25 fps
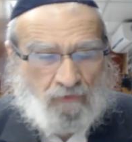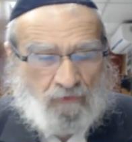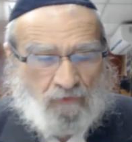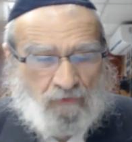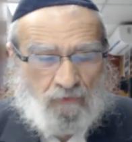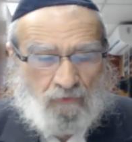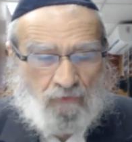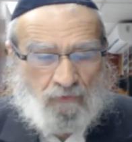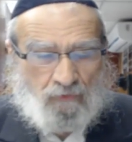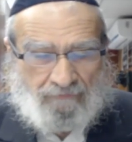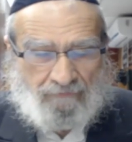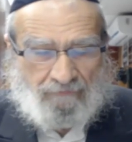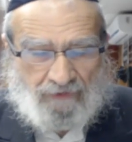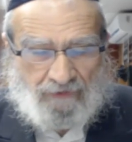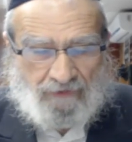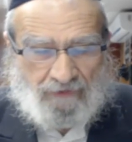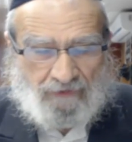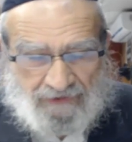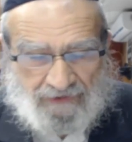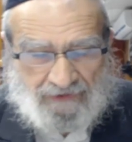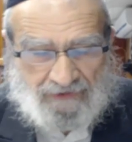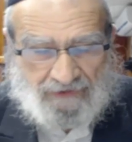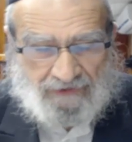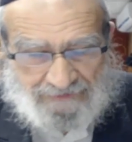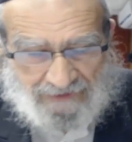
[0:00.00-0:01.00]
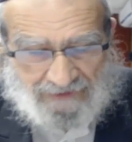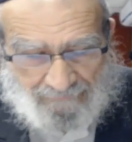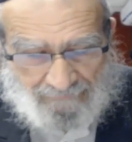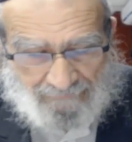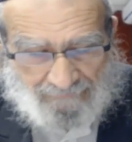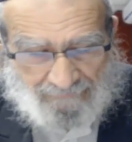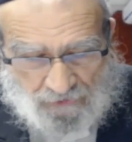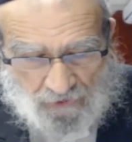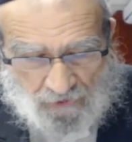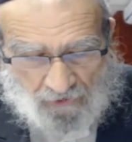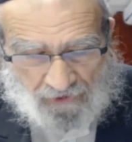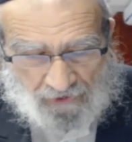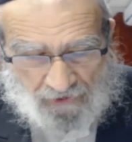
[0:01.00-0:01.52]
who Bibchinas
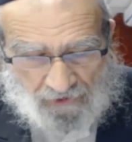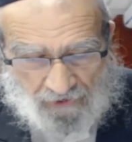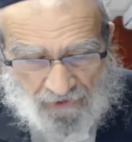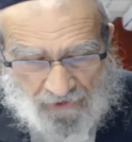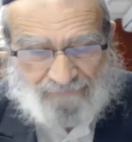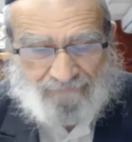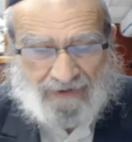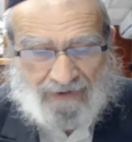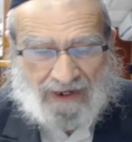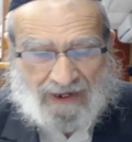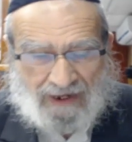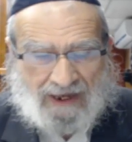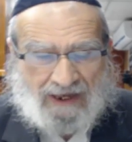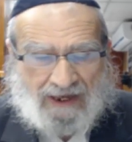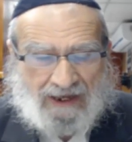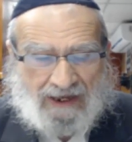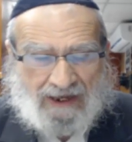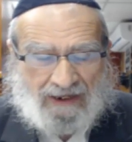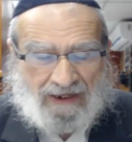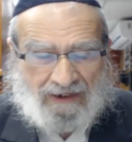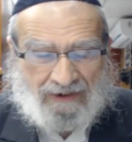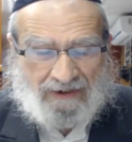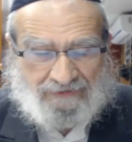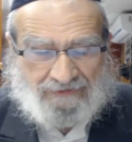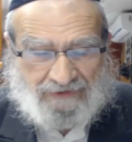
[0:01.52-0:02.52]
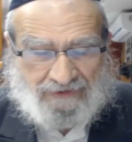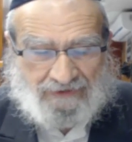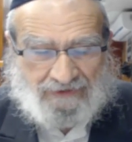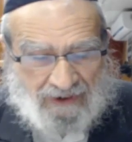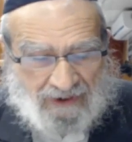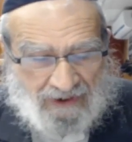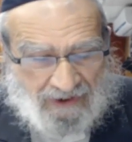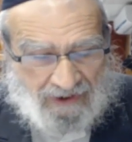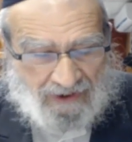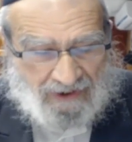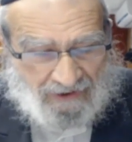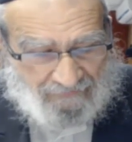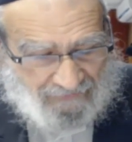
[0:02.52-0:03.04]
Hamshocha Smad,
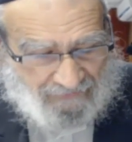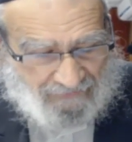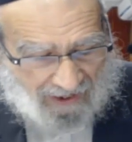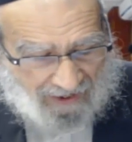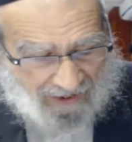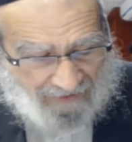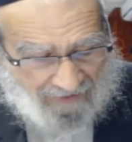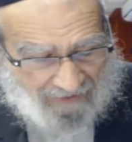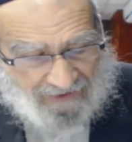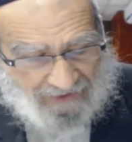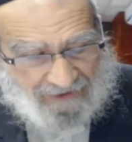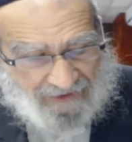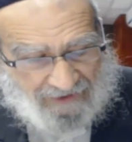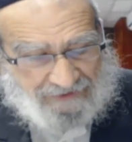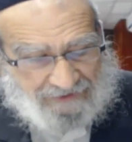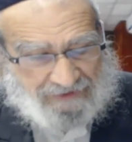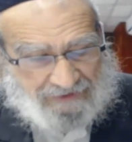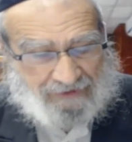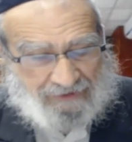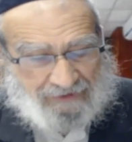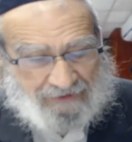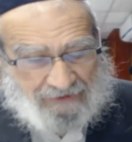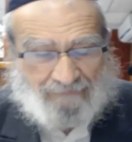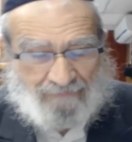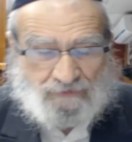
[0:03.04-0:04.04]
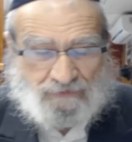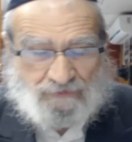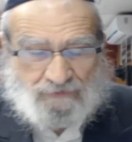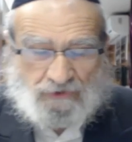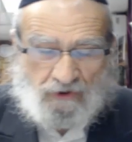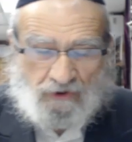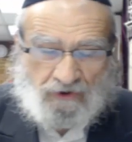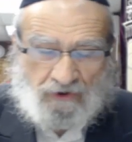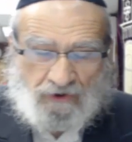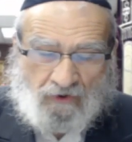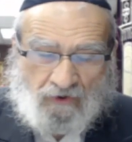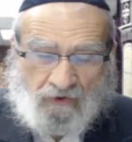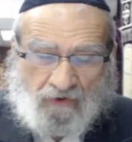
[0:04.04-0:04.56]
that is the
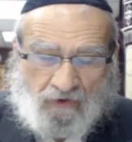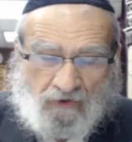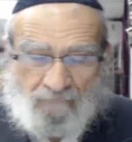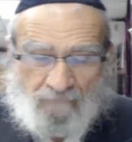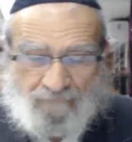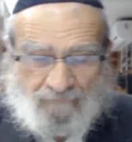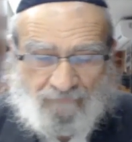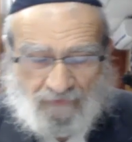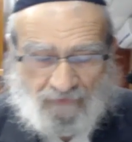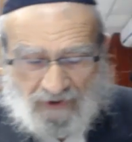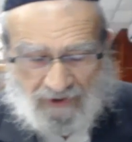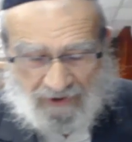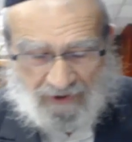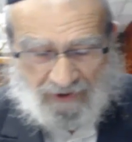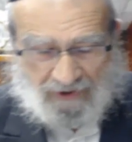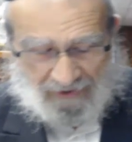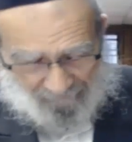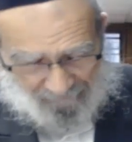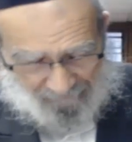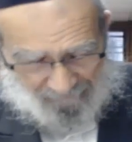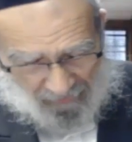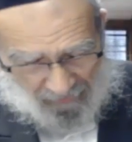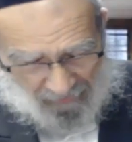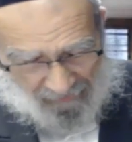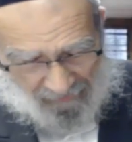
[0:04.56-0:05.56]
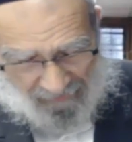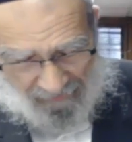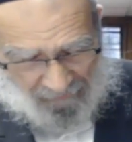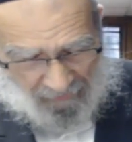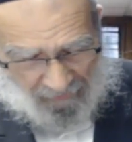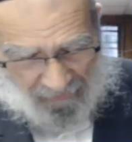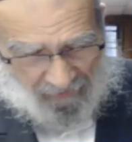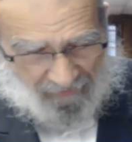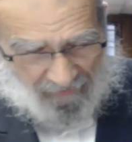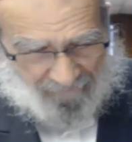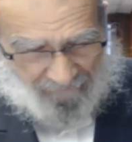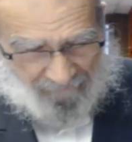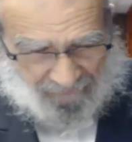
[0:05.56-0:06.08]
Hamshocha of of
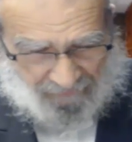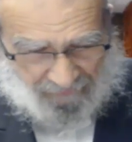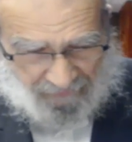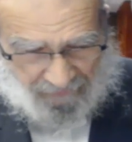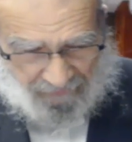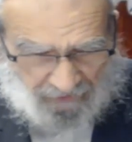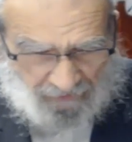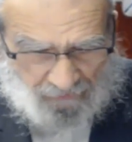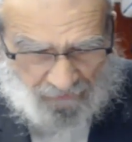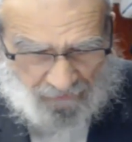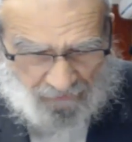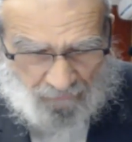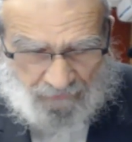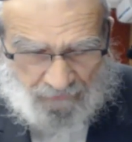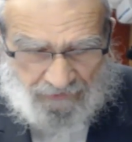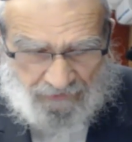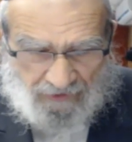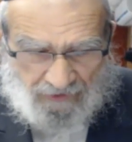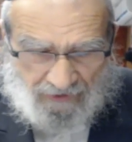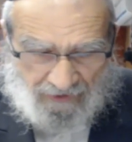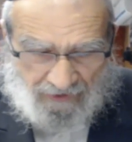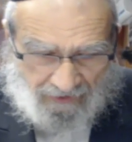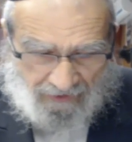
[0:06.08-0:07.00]
of Gilui.